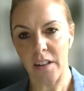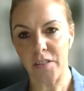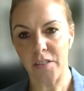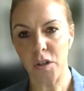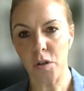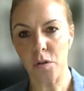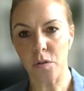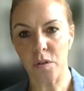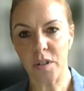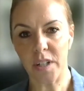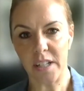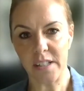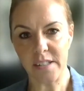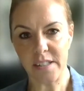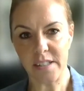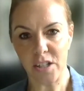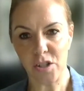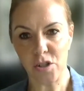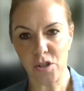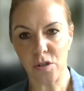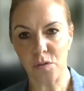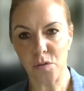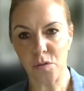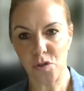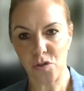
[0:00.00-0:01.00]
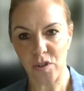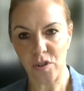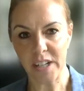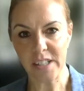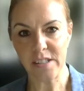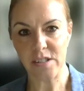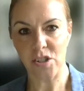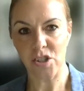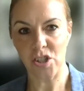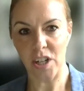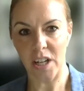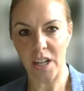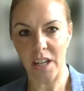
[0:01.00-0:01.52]
the organizational
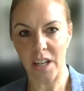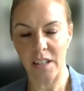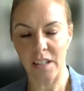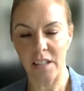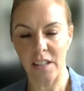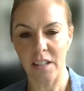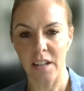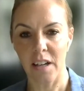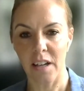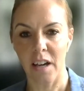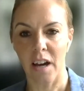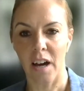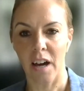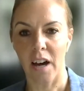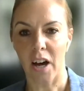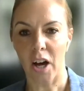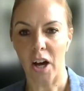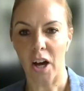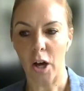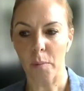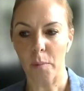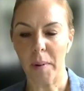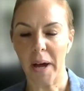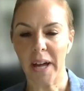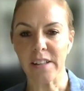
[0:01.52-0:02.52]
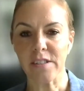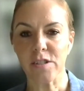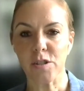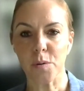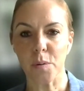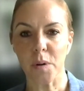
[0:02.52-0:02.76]
strategy and